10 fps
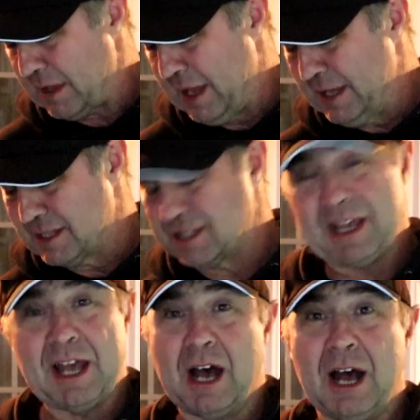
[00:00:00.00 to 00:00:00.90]
and
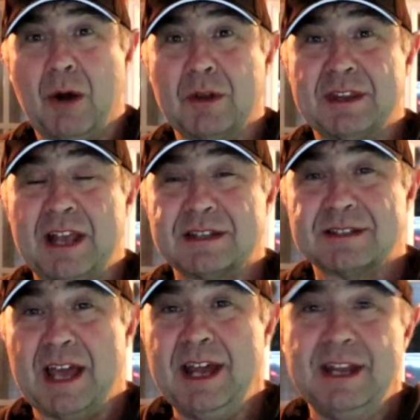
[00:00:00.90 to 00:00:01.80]
see how it tastes
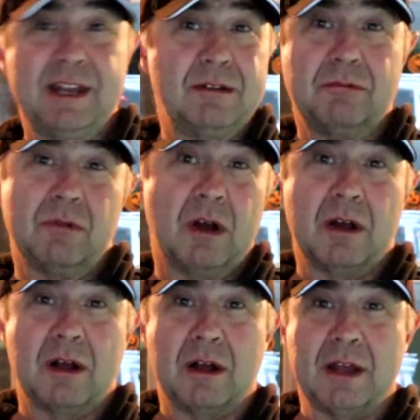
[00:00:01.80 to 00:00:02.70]
then, and
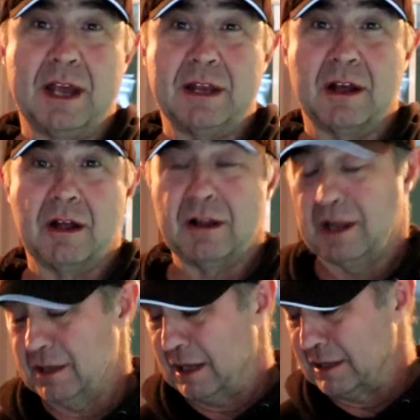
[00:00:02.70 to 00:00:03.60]

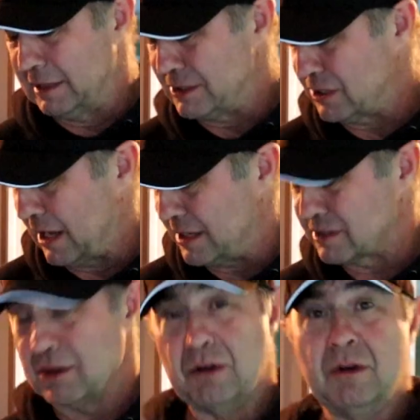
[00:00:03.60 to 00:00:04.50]
I'll let you guys
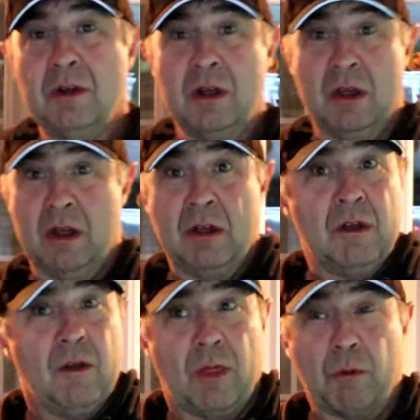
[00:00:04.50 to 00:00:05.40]
know
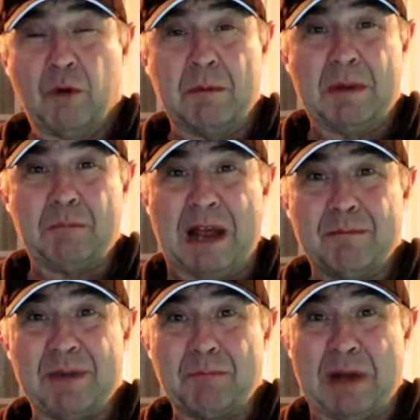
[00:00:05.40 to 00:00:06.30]
what
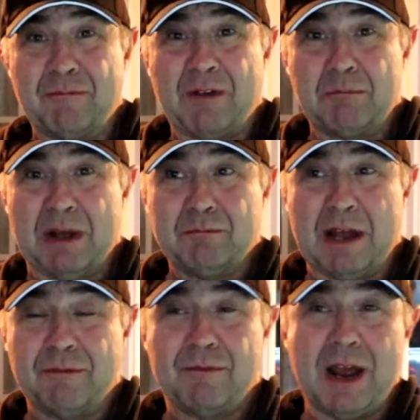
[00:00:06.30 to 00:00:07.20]

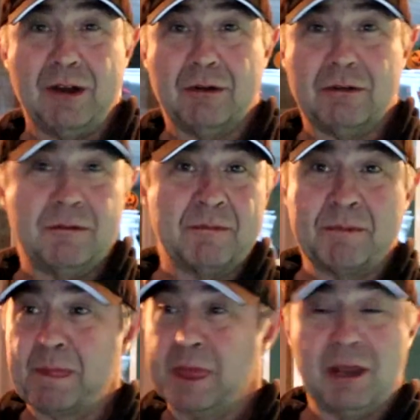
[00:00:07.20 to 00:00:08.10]
my final
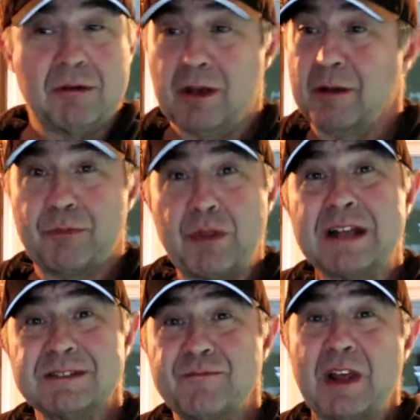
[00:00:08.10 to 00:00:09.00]

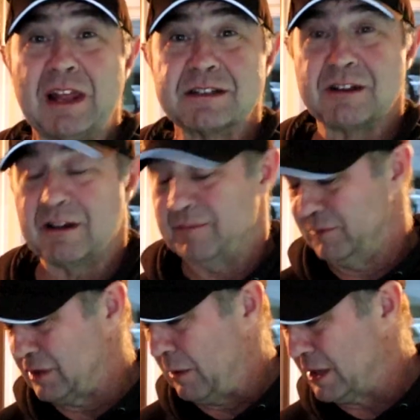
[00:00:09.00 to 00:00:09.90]
thoughts and feelings are.
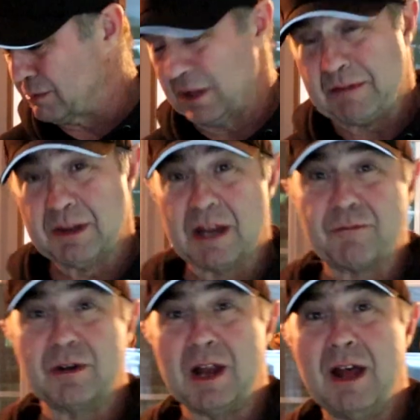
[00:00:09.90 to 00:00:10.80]
So anyways, we'll leave it there
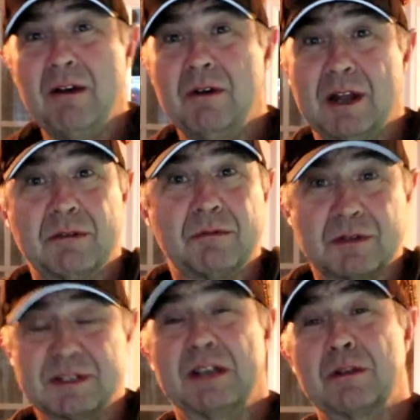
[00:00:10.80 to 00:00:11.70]
for now, and we'll
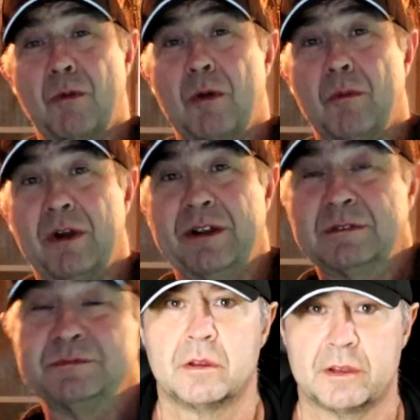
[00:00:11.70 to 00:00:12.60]
see you tomorrow morning.
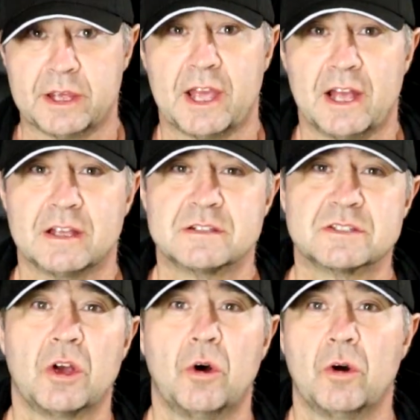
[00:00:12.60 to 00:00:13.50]
Hey guys,
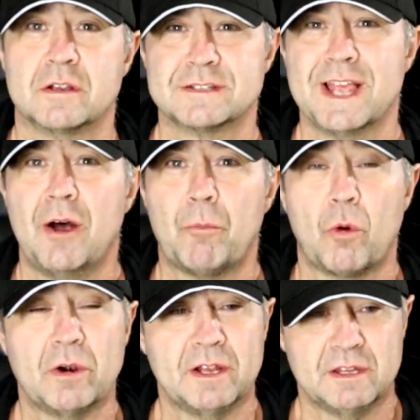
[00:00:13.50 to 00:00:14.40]
so it's now
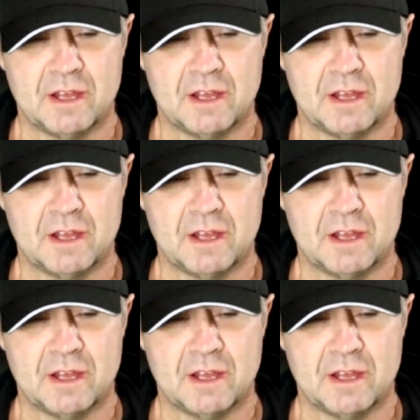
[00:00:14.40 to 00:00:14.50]
morning